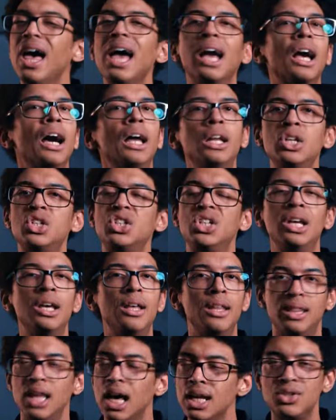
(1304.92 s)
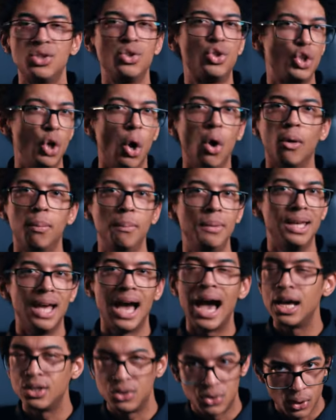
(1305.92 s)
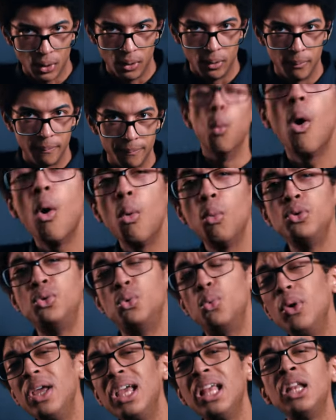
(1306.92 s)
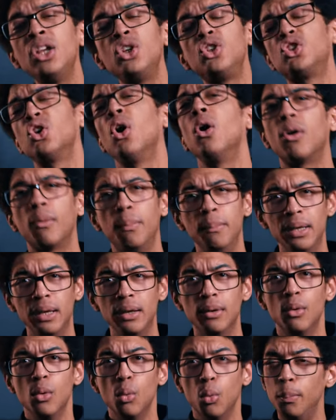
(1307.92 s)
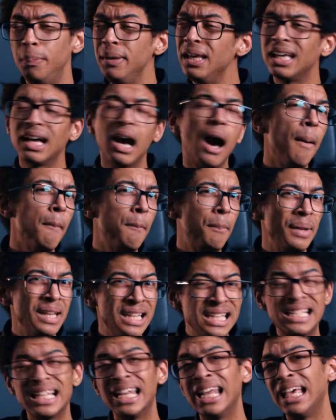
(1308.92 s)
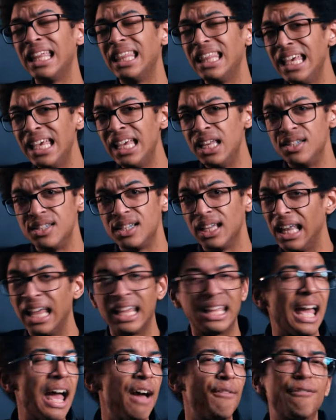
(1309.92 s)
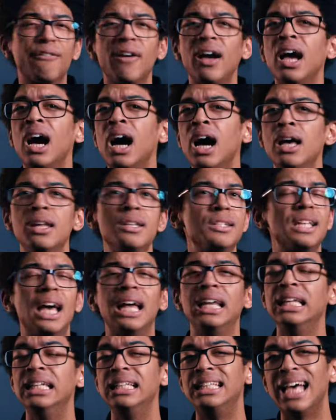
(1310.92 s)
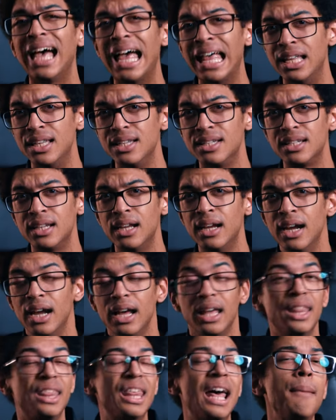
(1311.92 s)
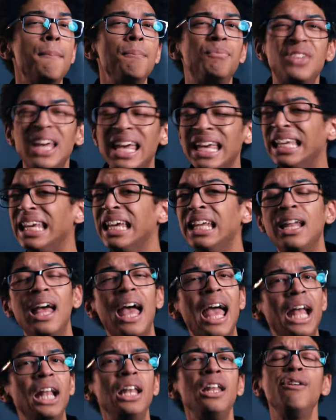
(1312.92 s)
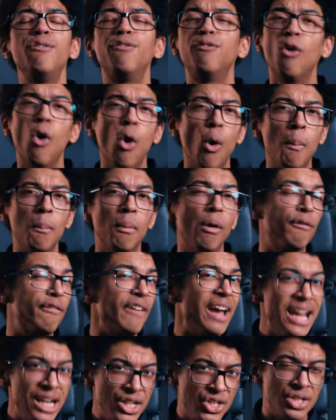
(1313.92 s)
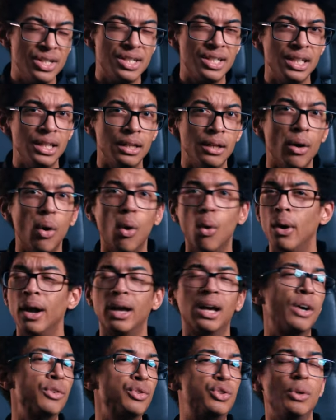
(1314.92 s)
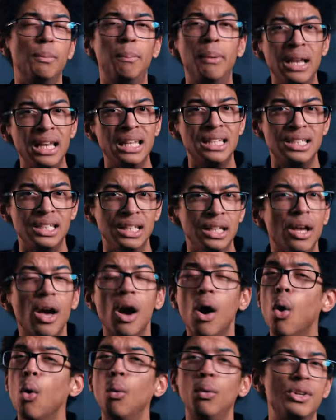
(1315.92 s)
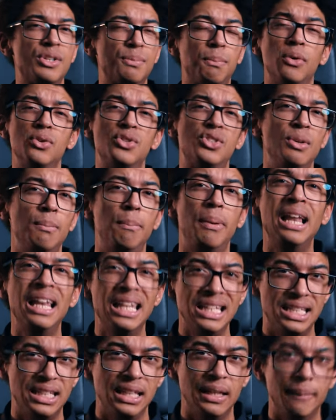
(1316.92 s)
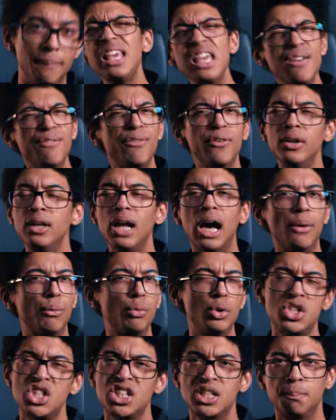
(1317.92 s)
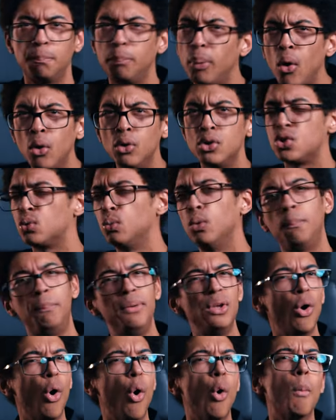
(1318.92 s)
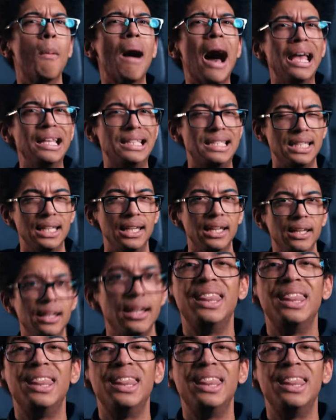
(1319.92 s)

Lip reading: that kind of shit doesn't shock me at all. What would really shock me would be companies like these, like FKIs and Intenze, them taking any form of agency or accountability or responsibility. Even a response would be almighty.